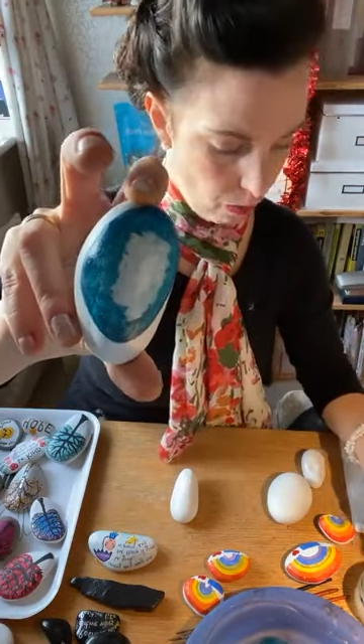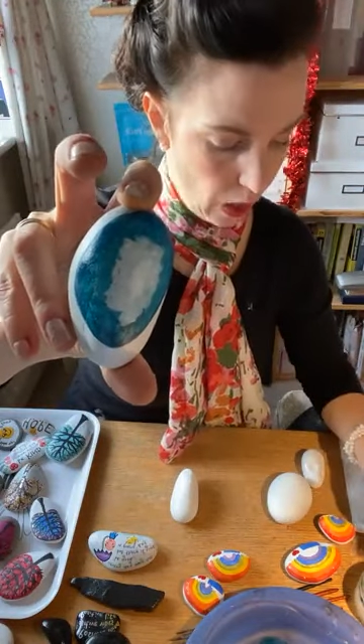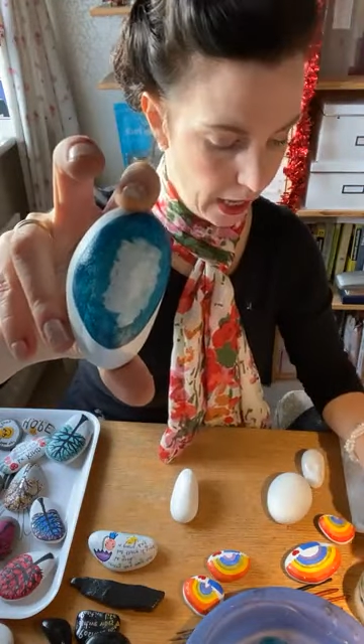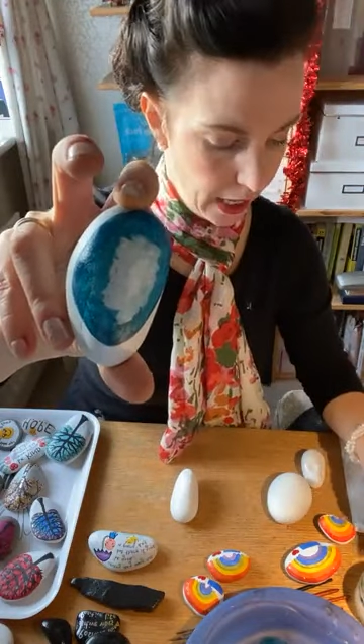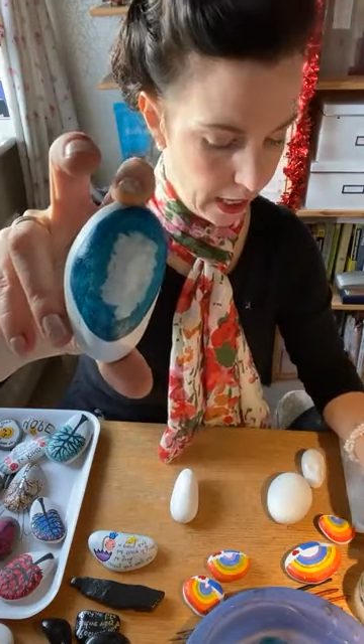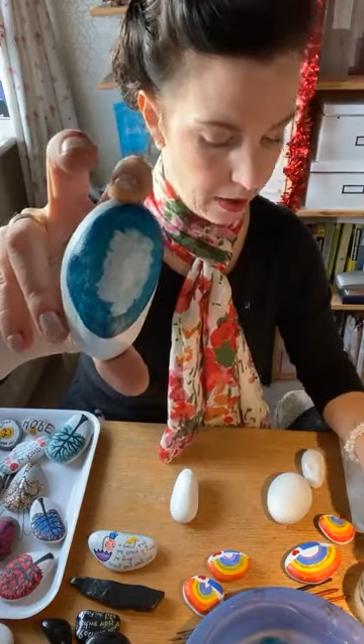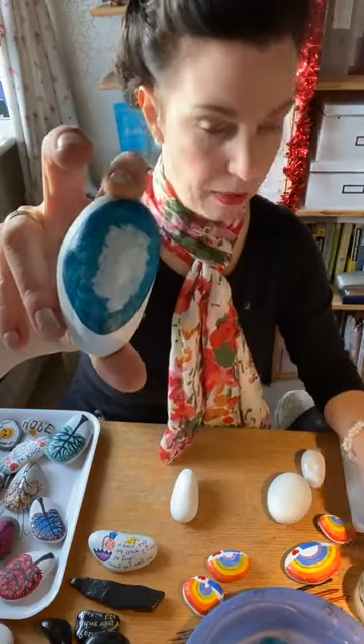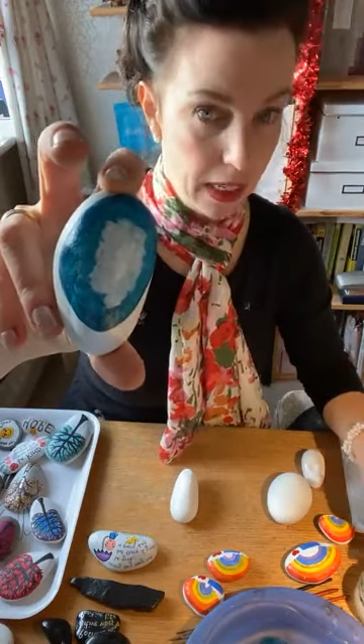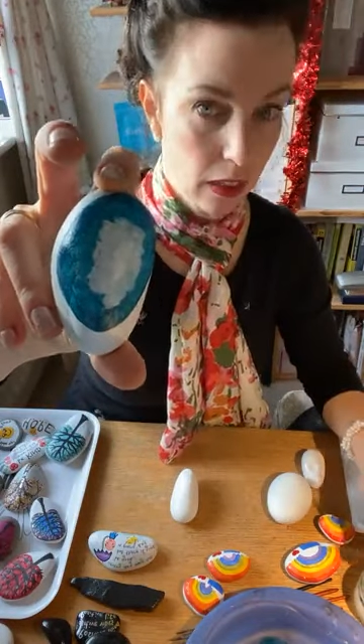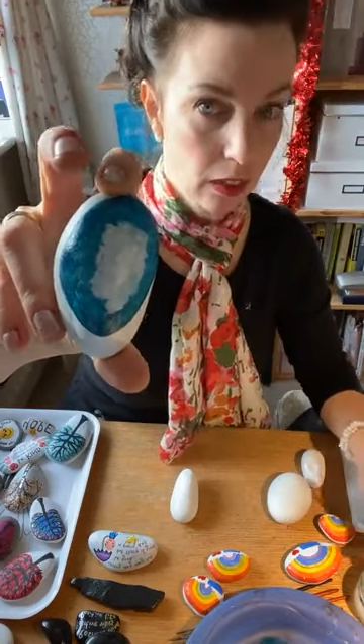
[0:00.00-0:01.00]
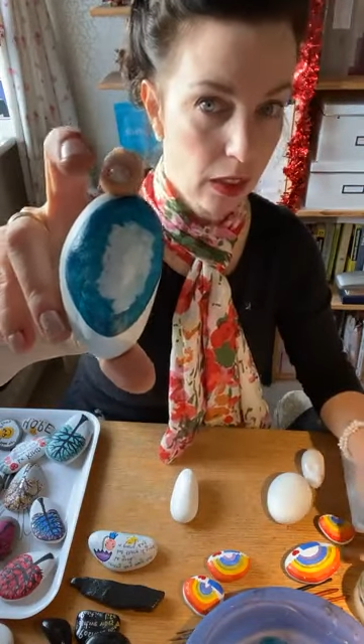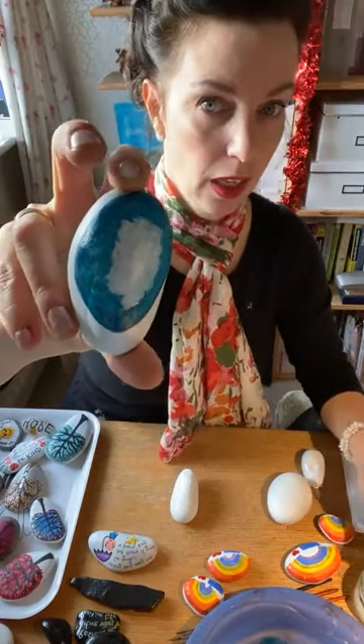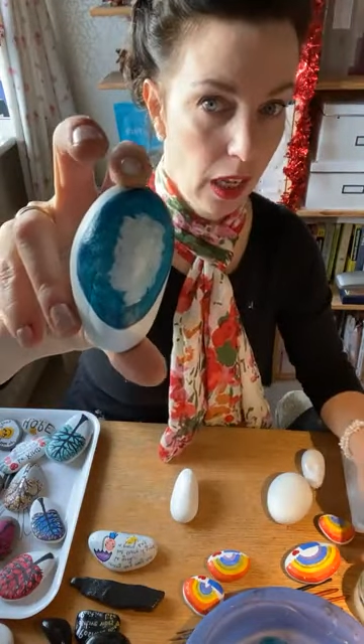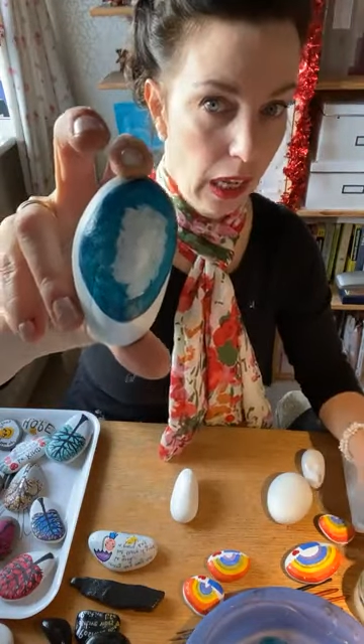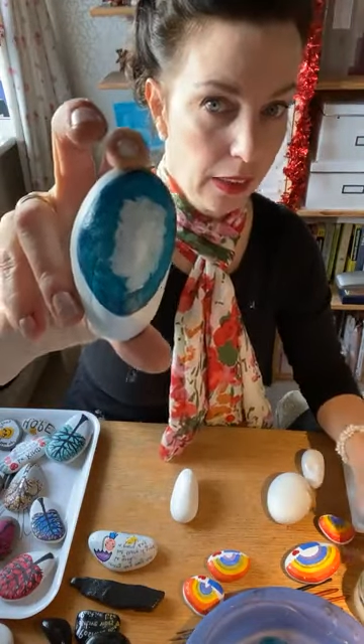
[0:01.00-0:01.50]
white in the middle.
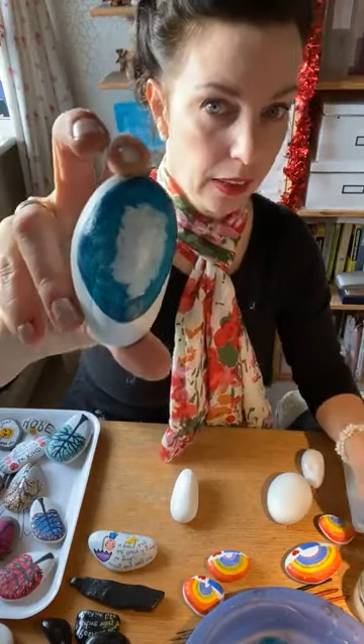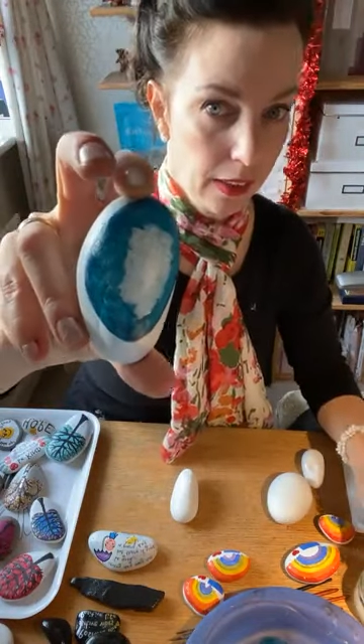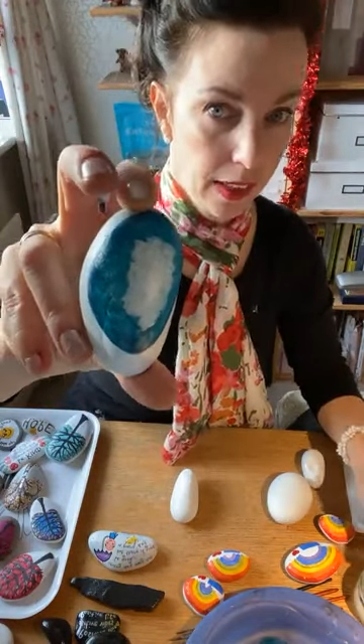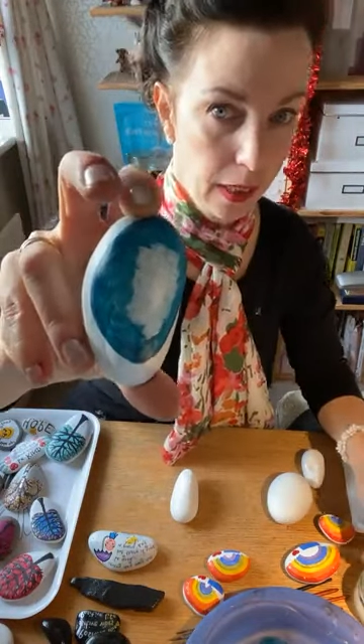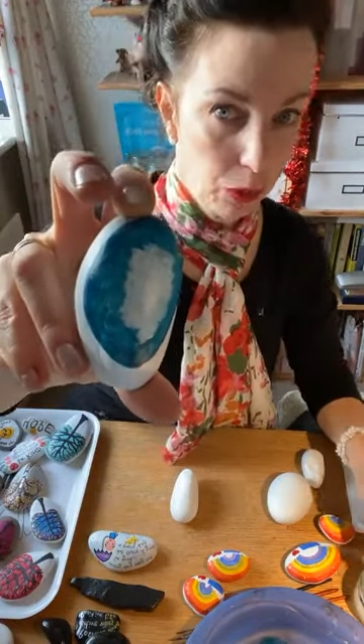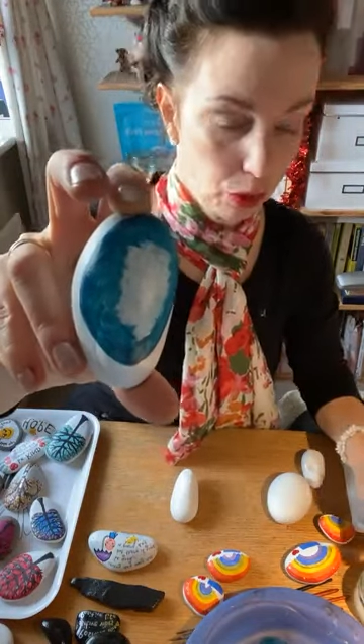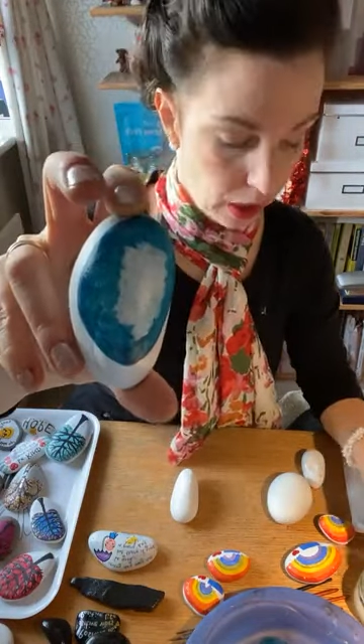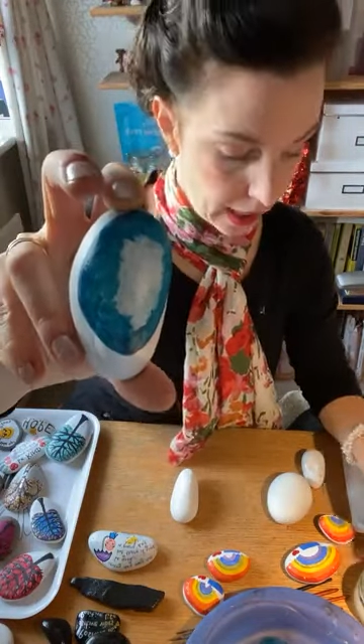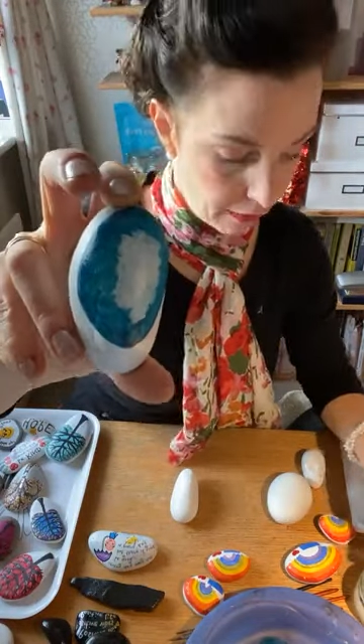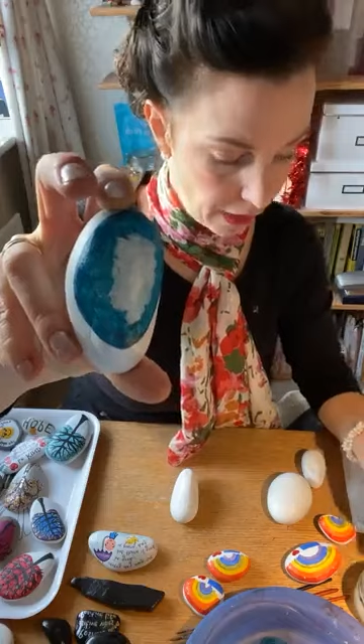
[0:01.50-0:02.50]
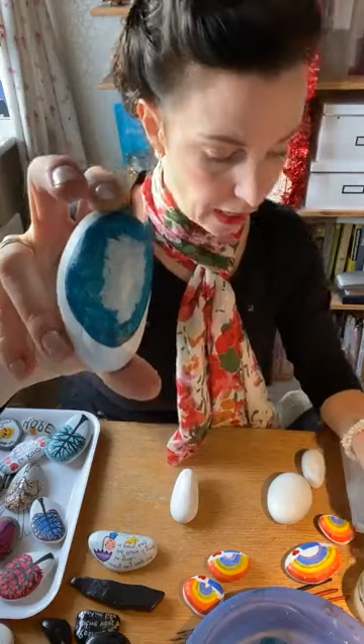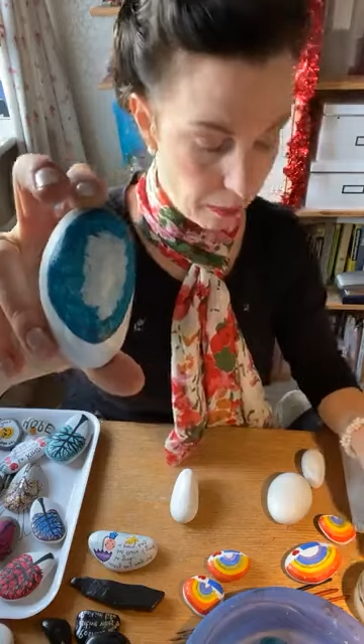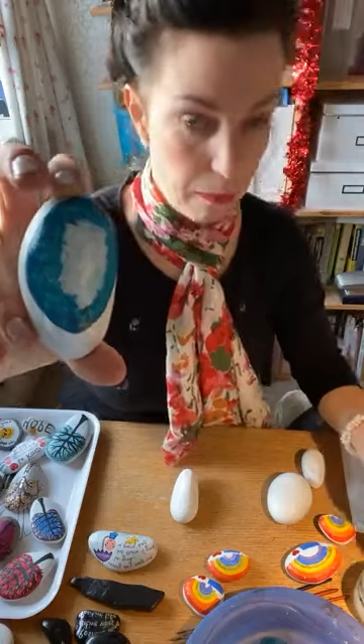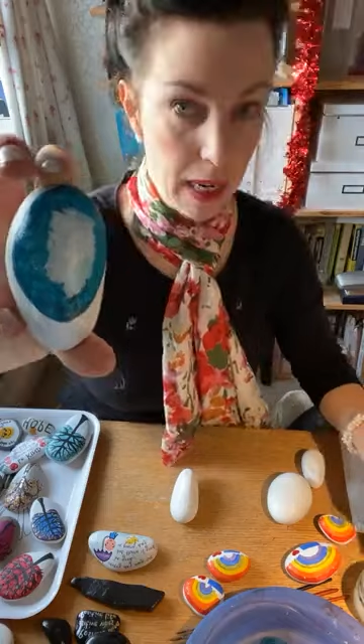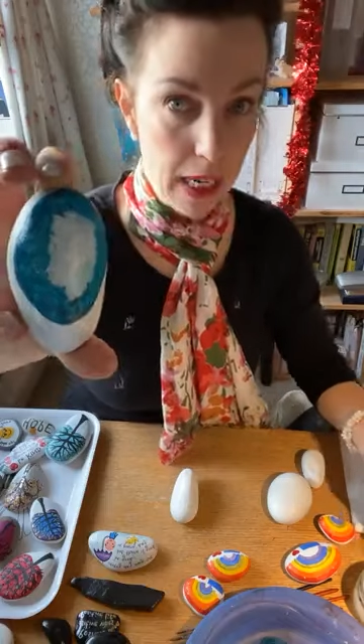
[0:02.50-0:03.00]
And you can see I'm just leaving it
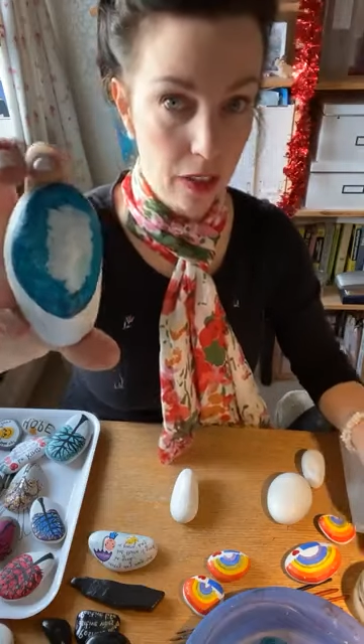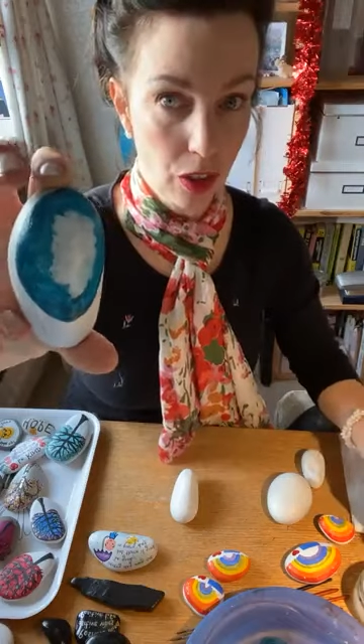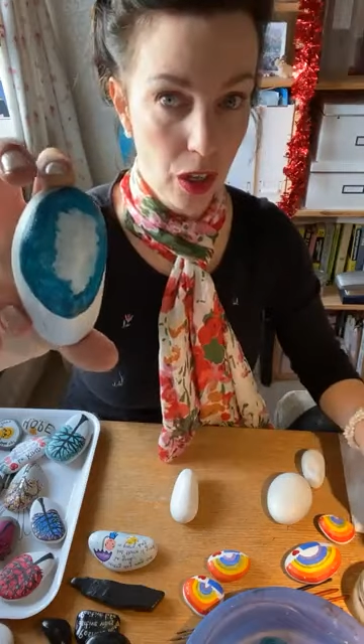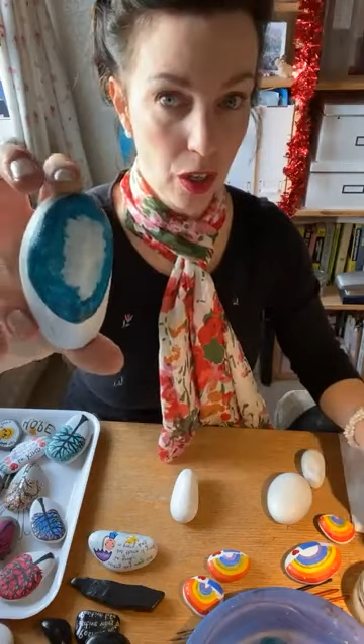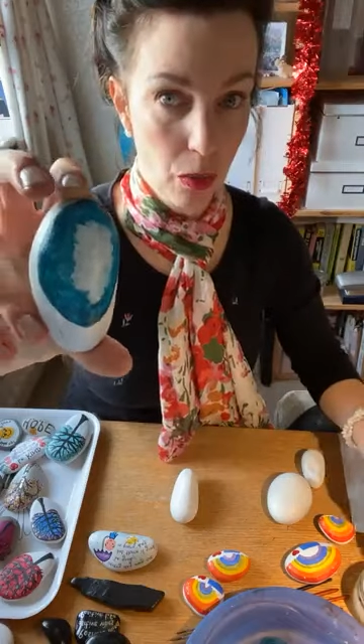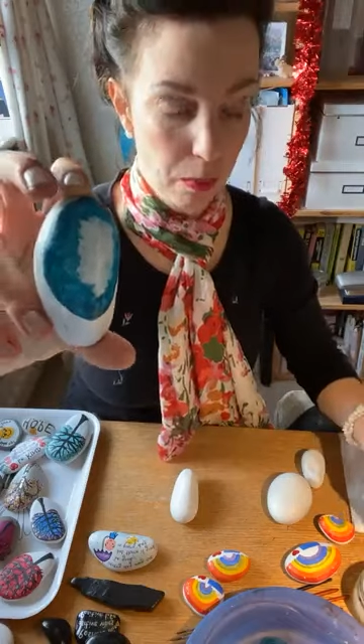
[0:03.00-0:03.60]
a minute or two